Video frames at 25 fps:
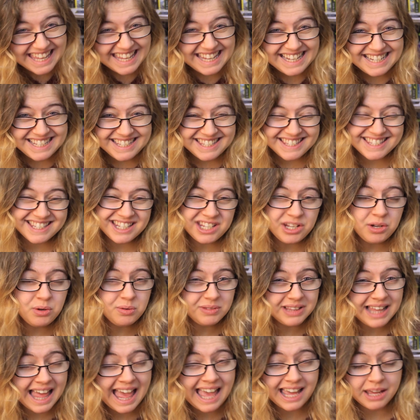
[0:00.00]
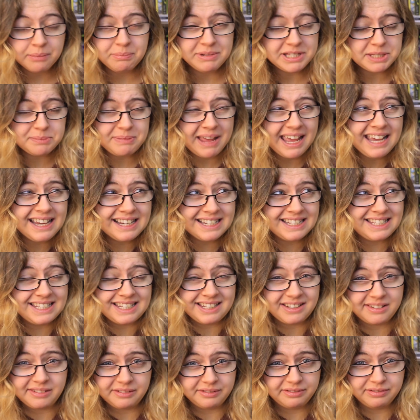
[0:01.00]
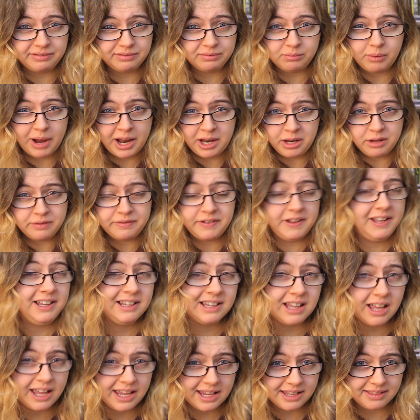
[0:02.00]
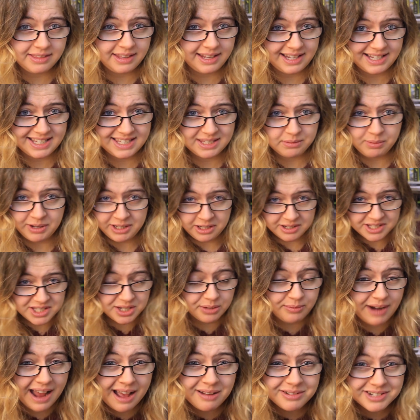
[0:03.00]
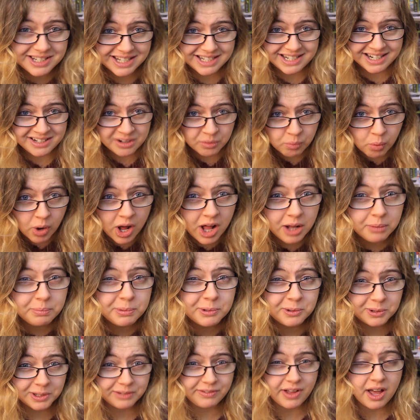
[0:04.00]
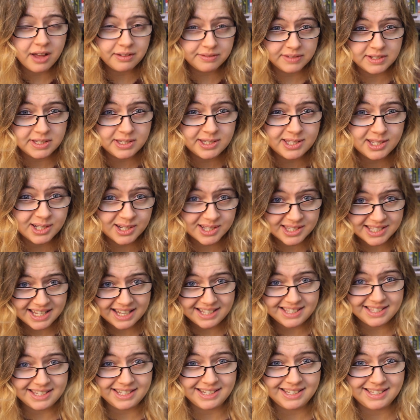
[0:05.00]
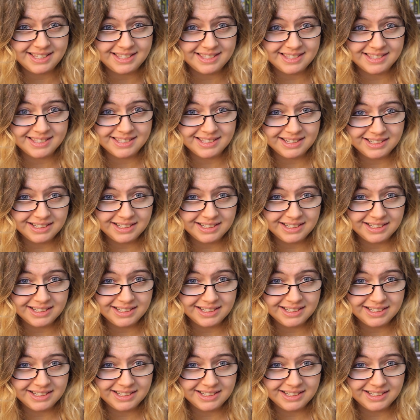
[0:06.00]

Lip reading: is, you lack perspective when you feel like this, when you're surrounded in a whirlpool of others' successes.